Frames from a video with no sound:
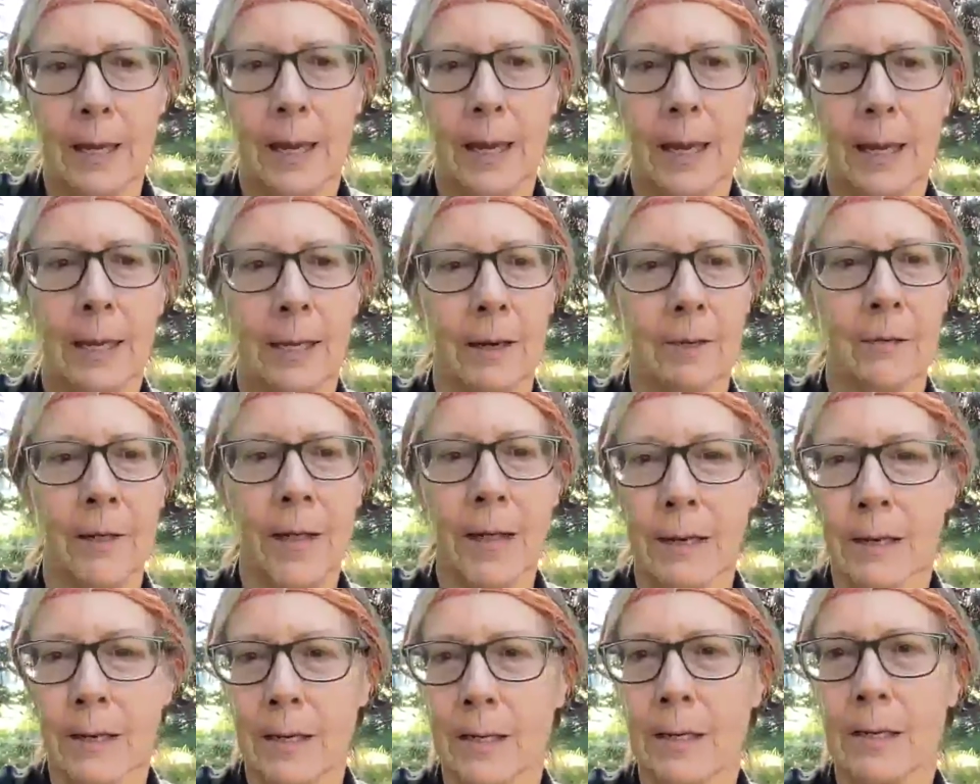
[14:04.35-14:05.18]
And if that
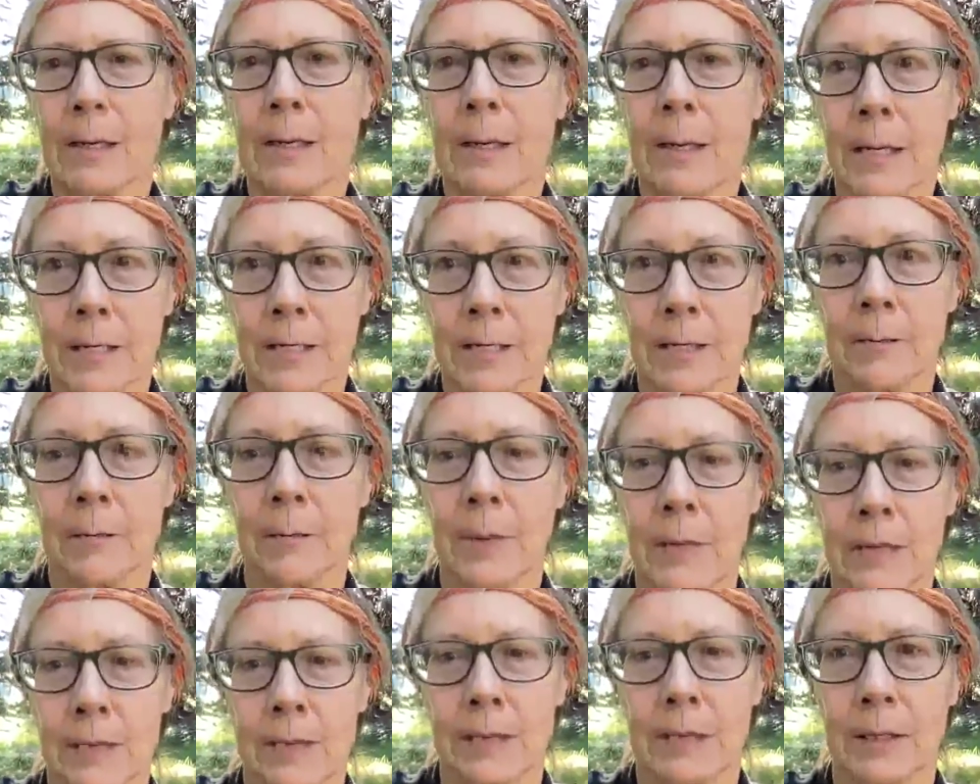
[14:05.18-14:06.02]
doesn't
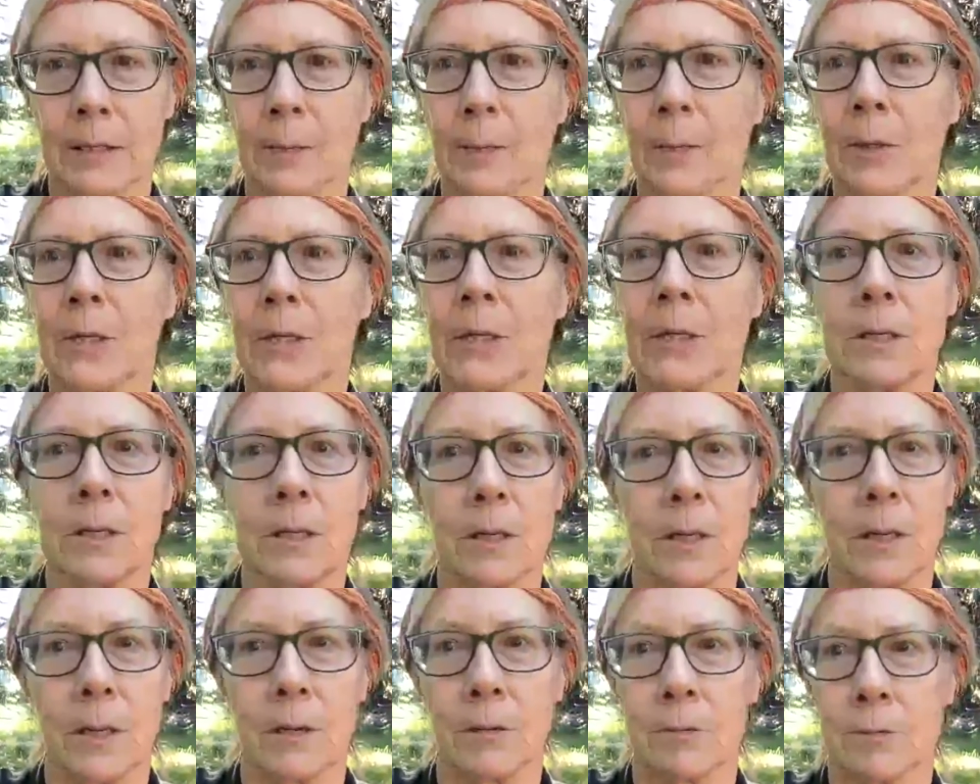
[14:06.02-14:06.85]
make sense, please, you
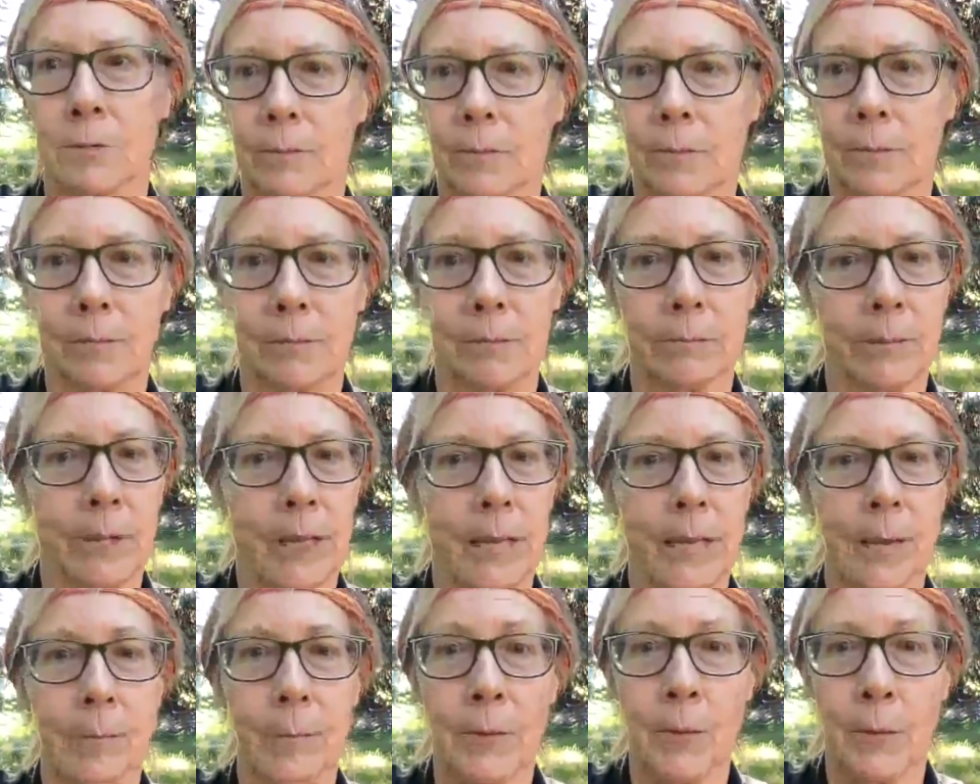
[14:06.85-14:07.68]
know,
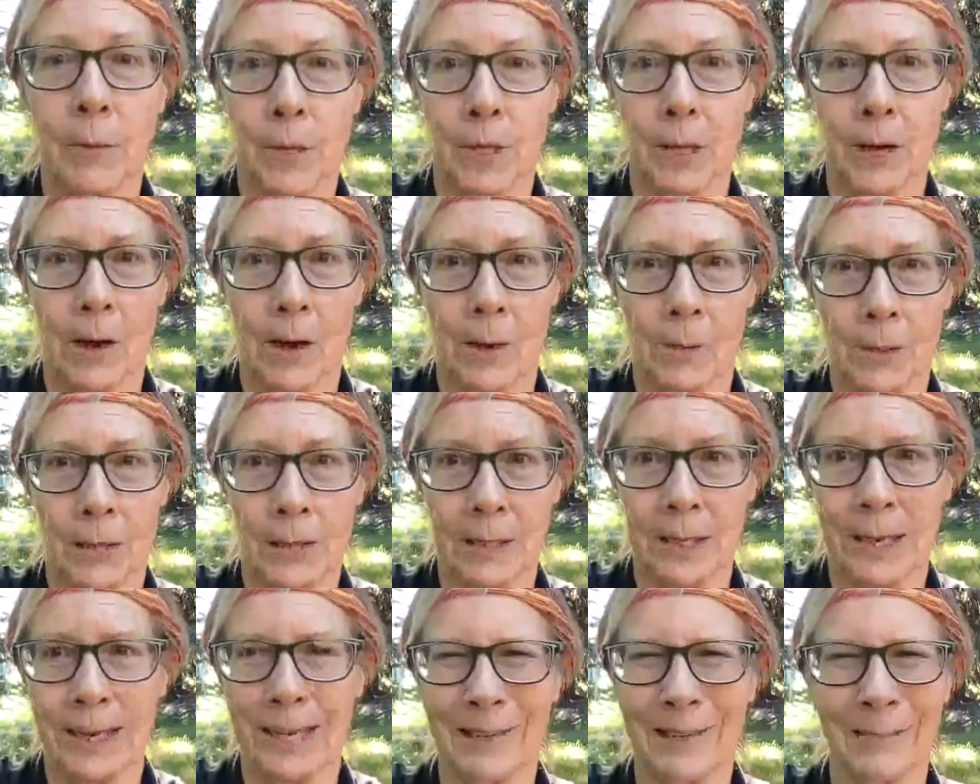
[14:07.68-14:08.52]
hit me with a comment.
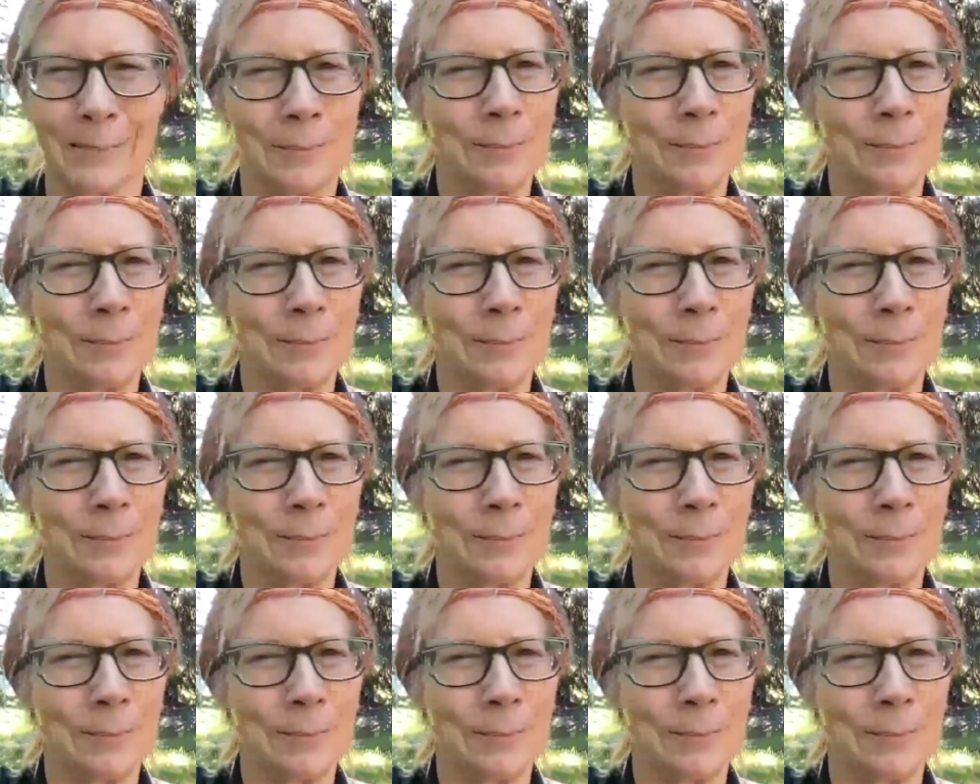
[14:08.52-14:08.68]
And